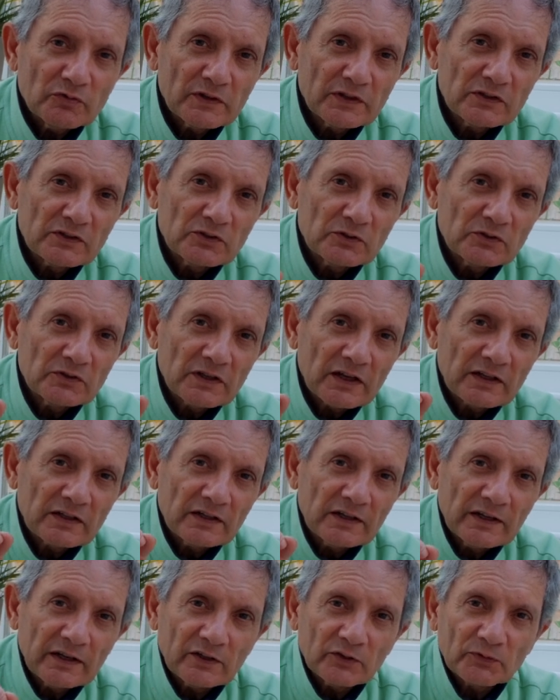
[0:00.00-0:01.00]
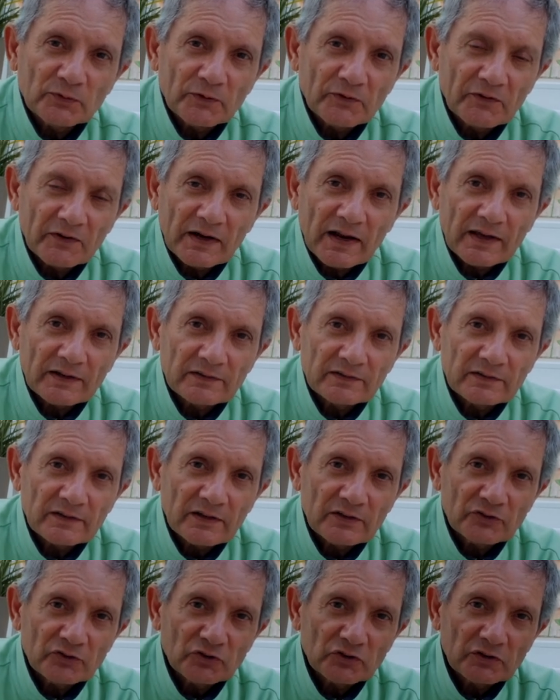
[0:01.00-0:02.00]
into techniques for
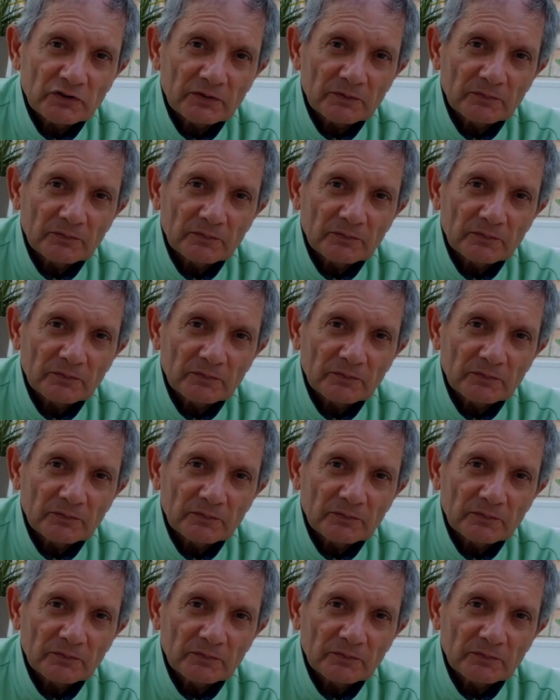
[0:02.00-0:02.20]
relaxation,